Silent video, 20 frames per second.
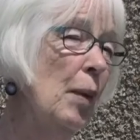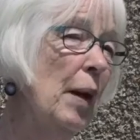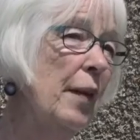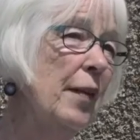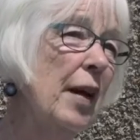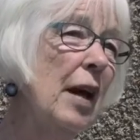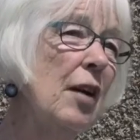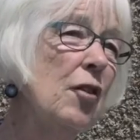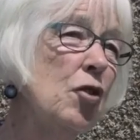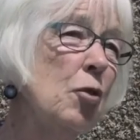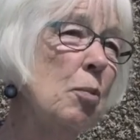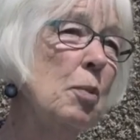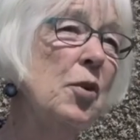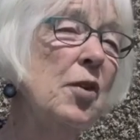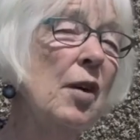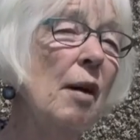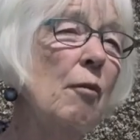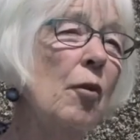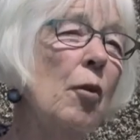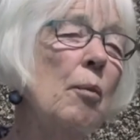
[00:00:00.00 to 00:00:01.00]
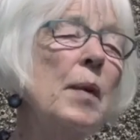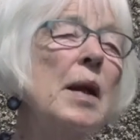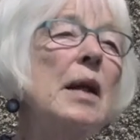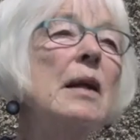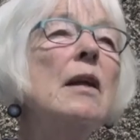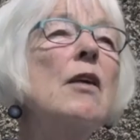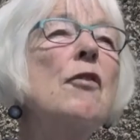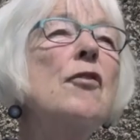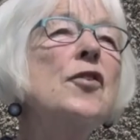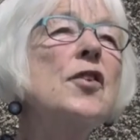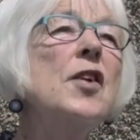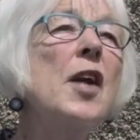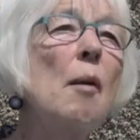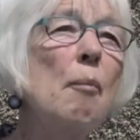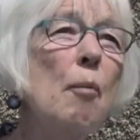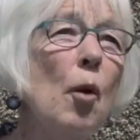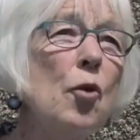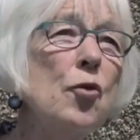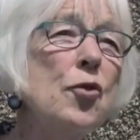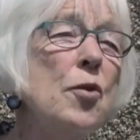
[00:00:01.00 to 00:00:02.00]
one that has to put up with being lifted
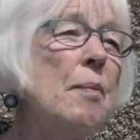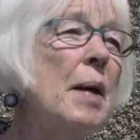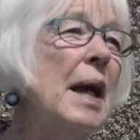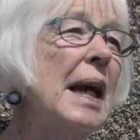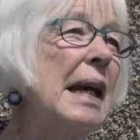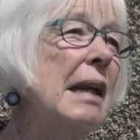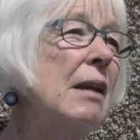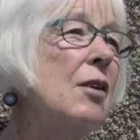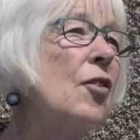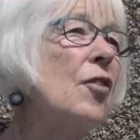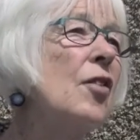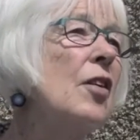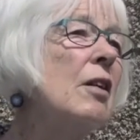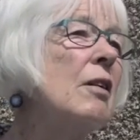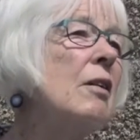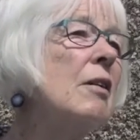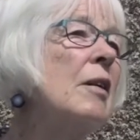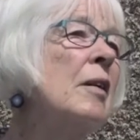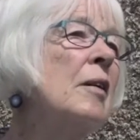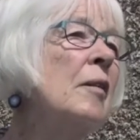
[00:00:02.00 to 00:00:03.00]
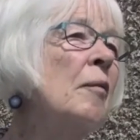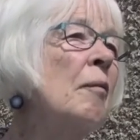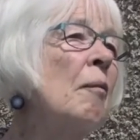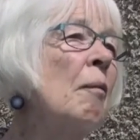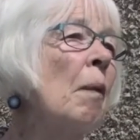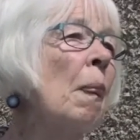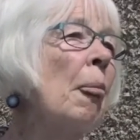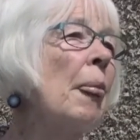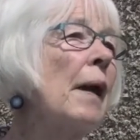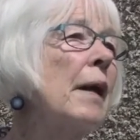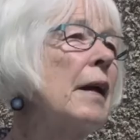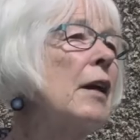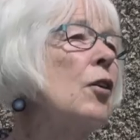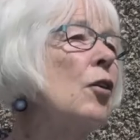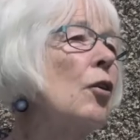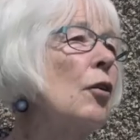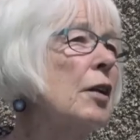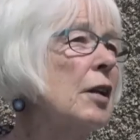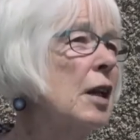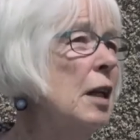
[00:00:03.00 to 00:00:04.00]
up onto beds and you
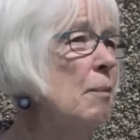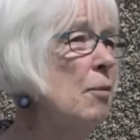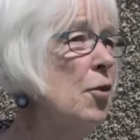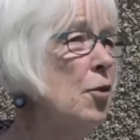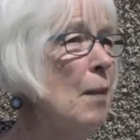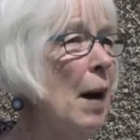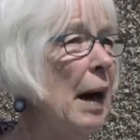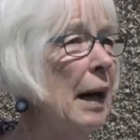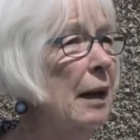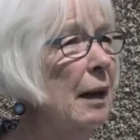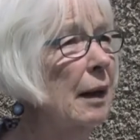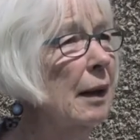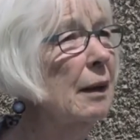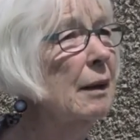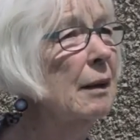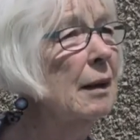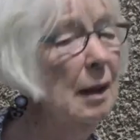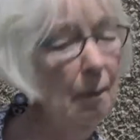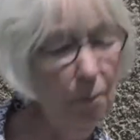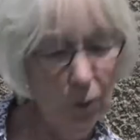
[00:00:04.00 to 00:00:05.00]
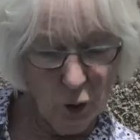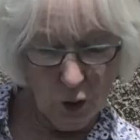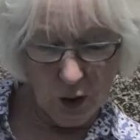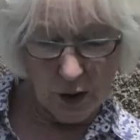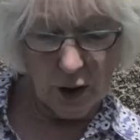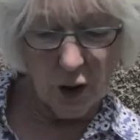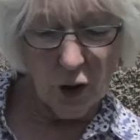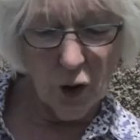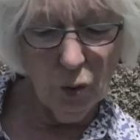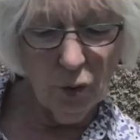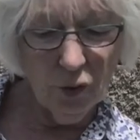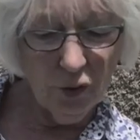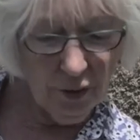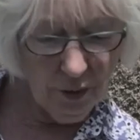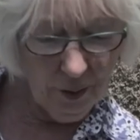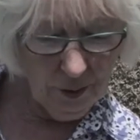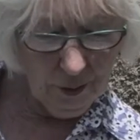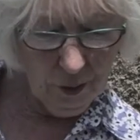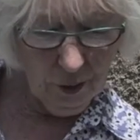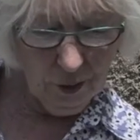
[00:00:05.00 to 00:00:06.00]
know, and keep smiling and keep looking cute
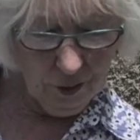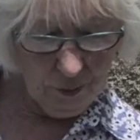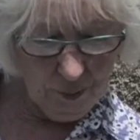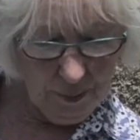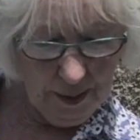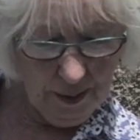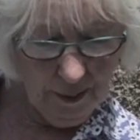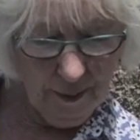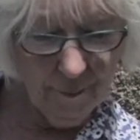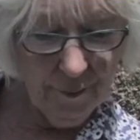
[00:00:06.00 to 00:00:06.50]
and not be.